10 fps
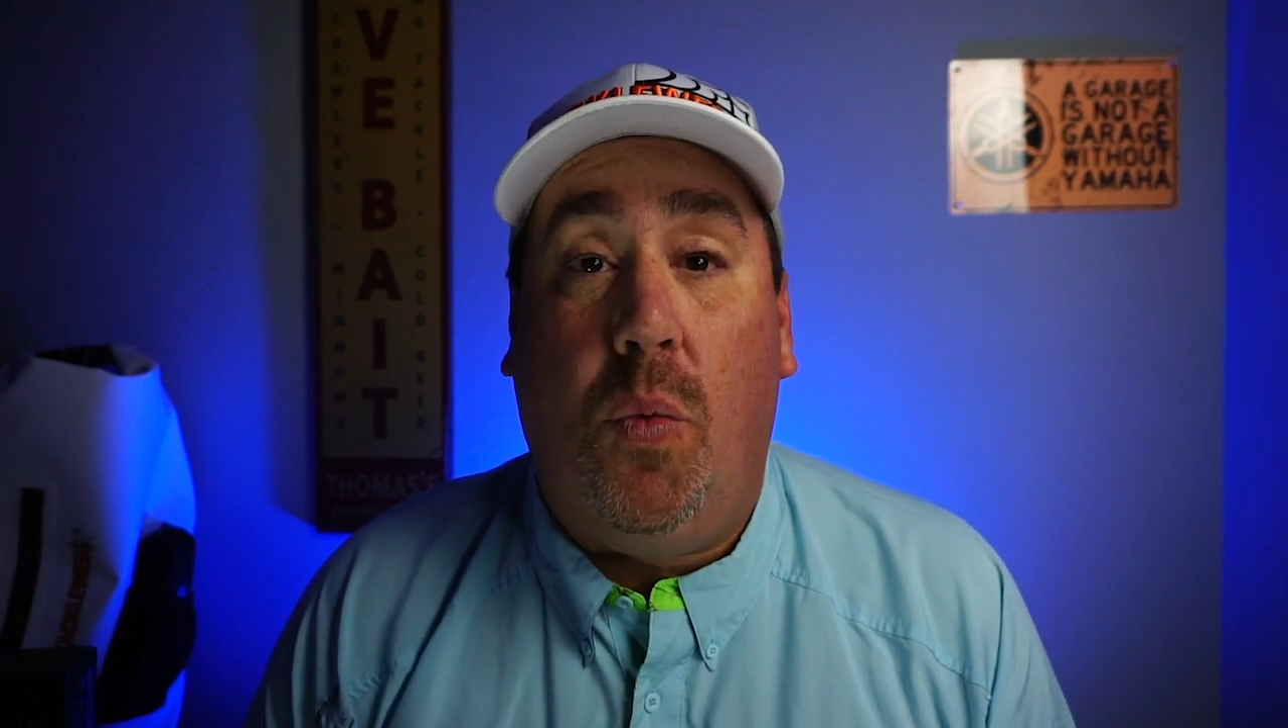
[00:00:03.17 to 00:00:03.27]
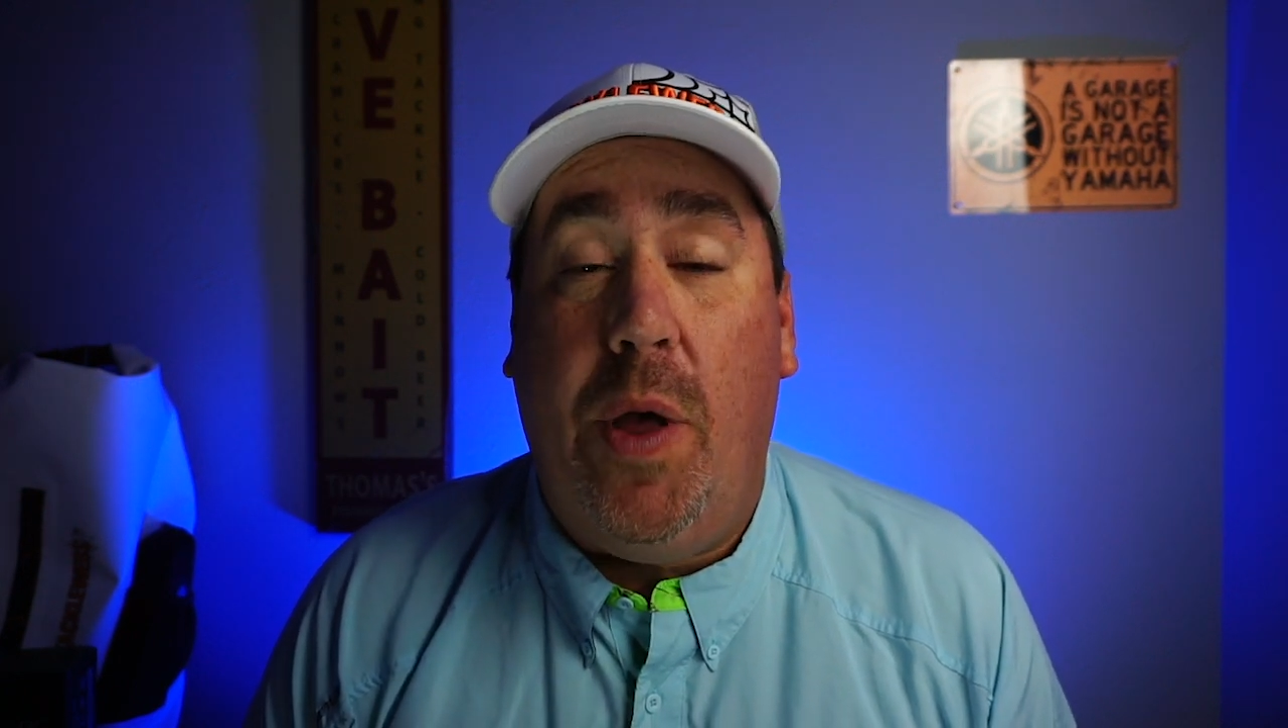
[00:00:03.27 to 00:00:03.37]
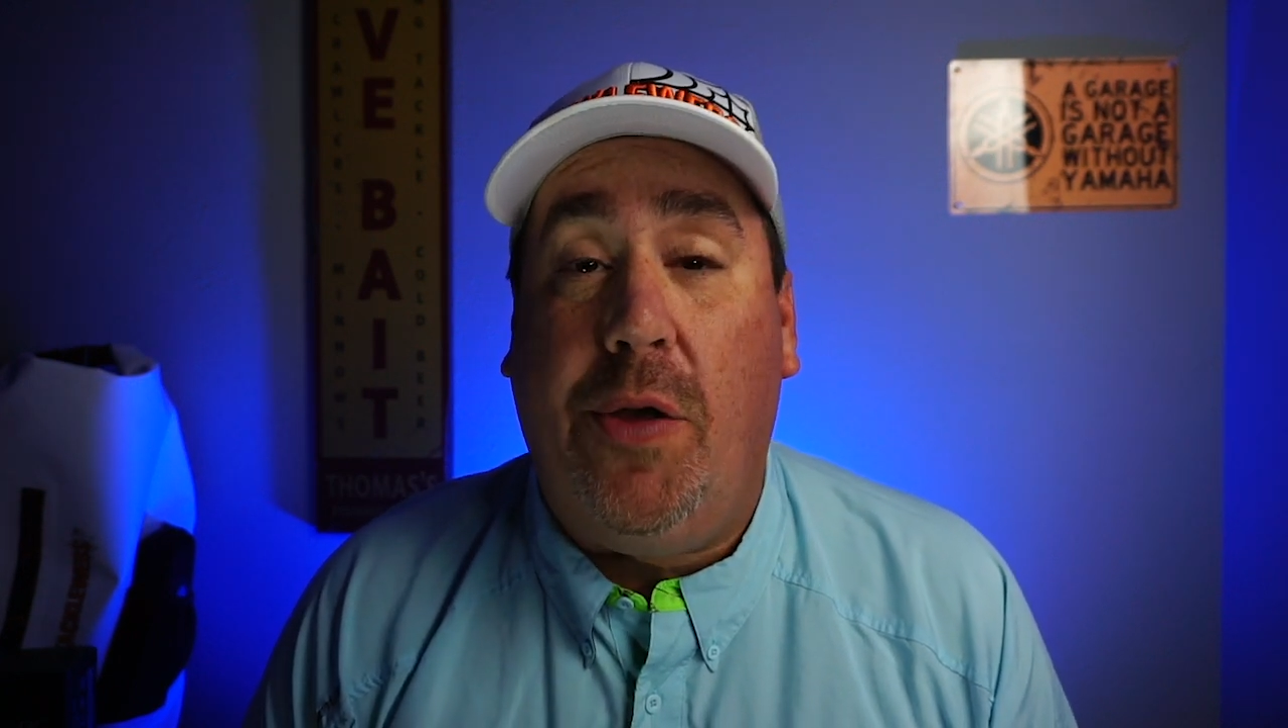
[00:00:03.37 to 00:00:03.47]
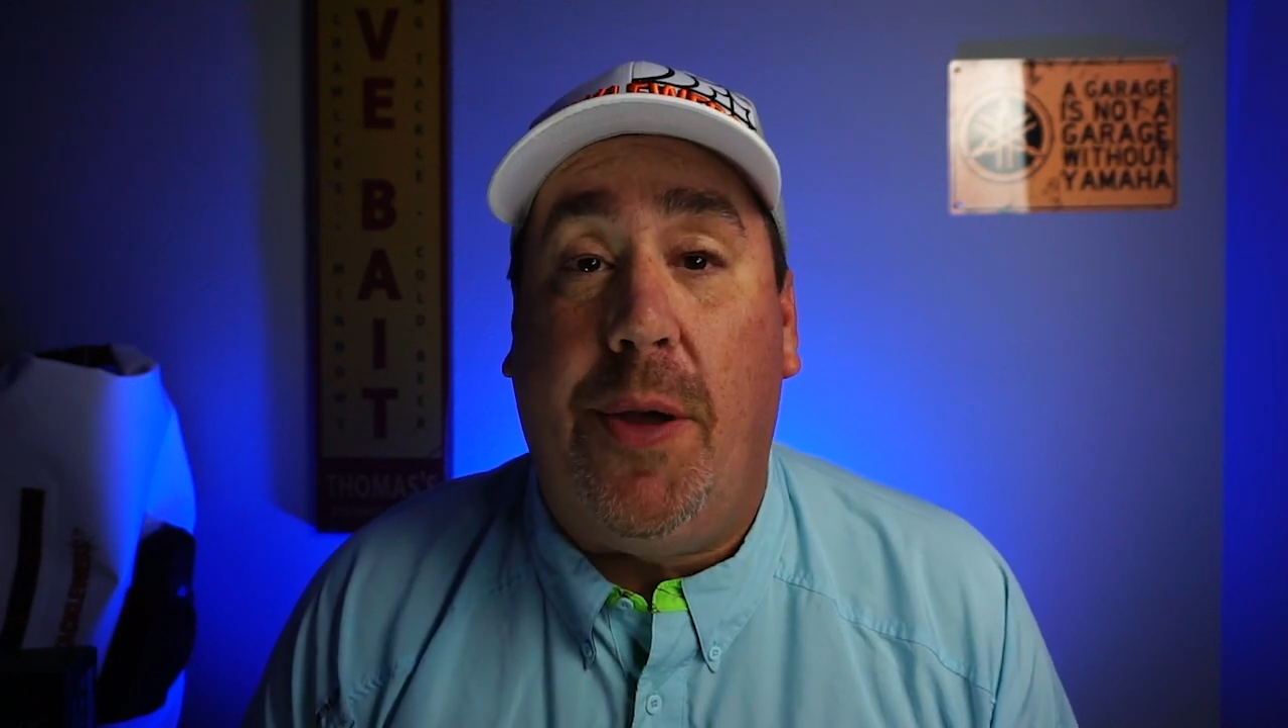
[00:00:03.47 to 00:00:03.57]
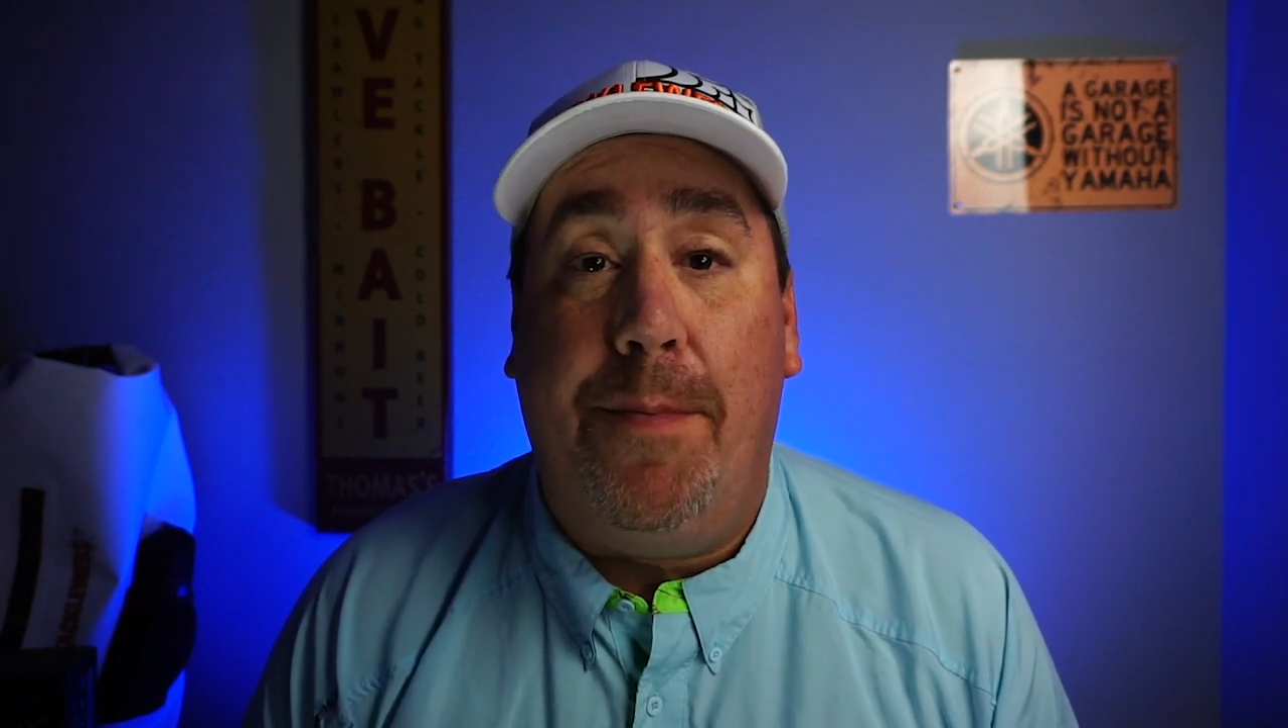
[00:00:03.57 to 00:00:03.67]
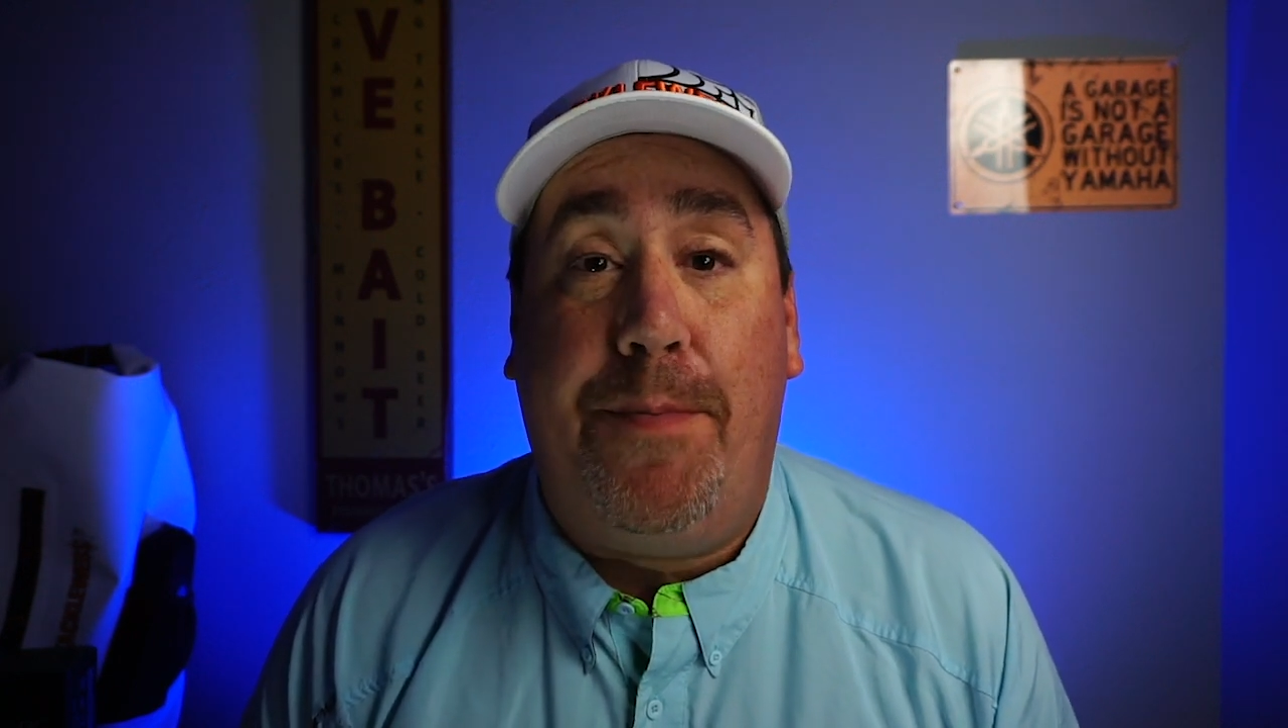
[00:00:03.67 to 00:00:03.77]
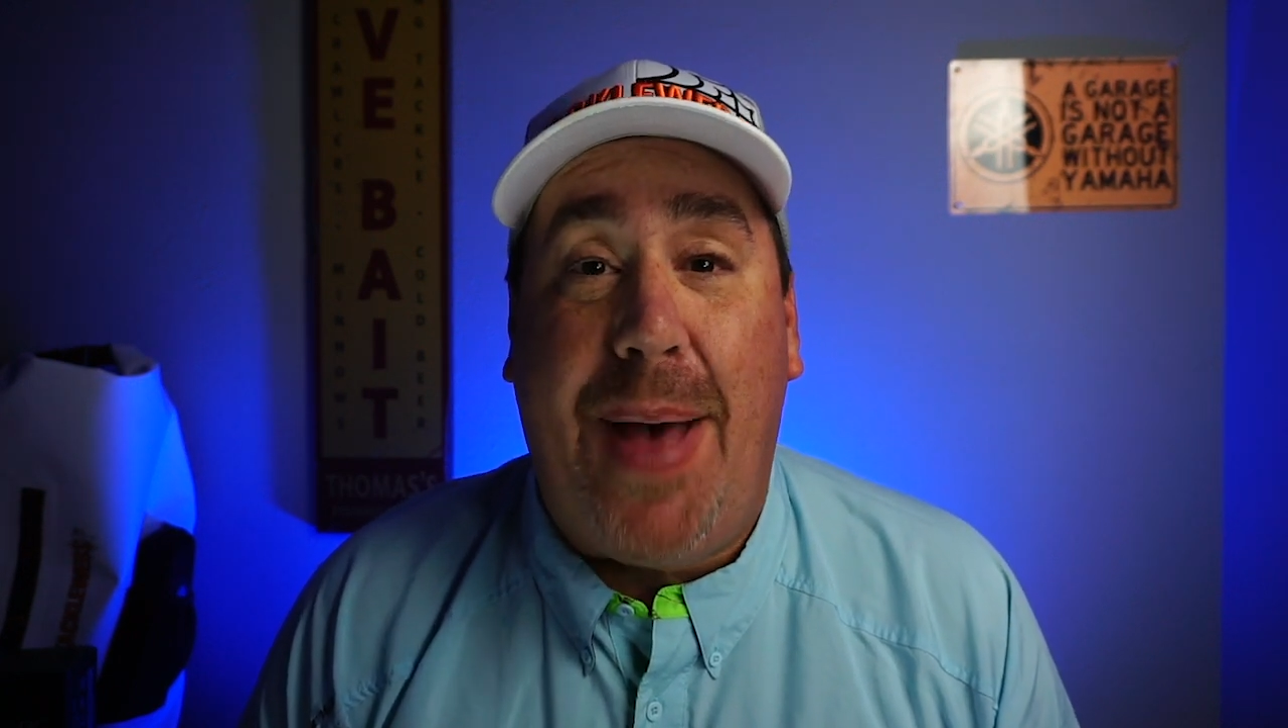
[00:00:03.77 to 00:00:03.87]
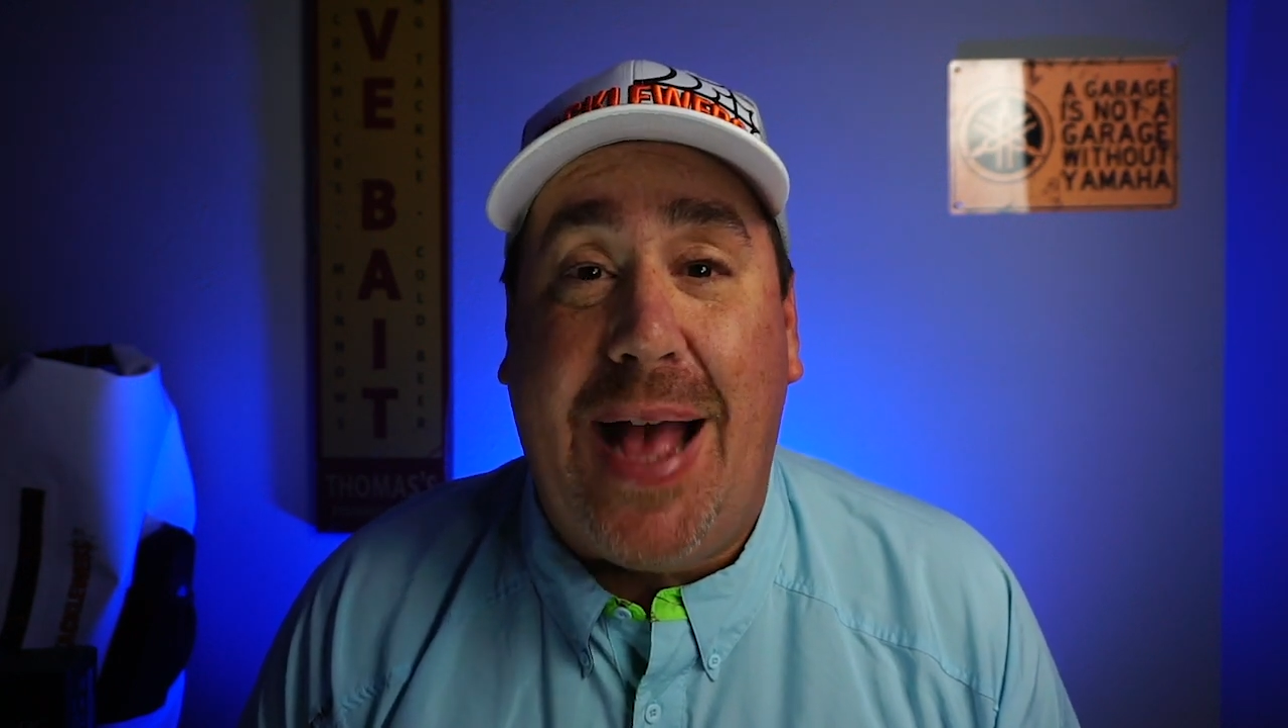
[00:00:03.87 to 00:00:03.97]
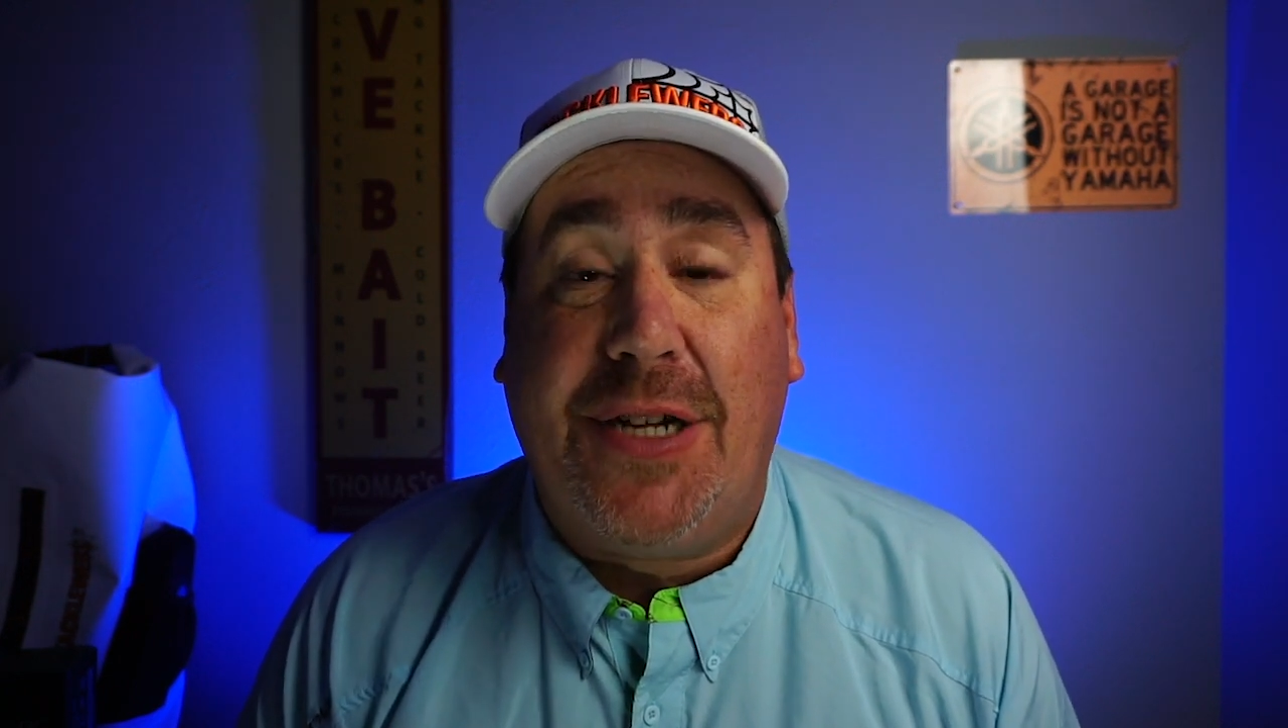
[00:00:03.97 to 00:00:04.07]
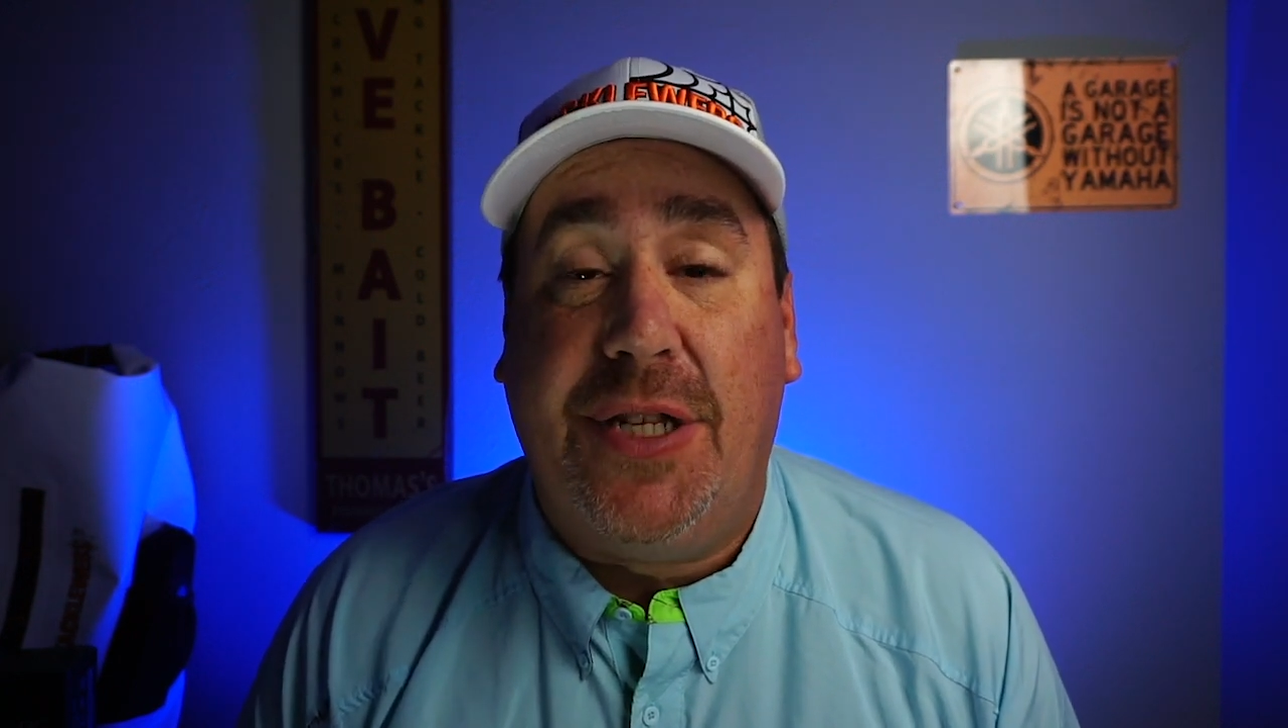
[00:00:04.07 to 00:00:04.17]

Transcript: Welcome back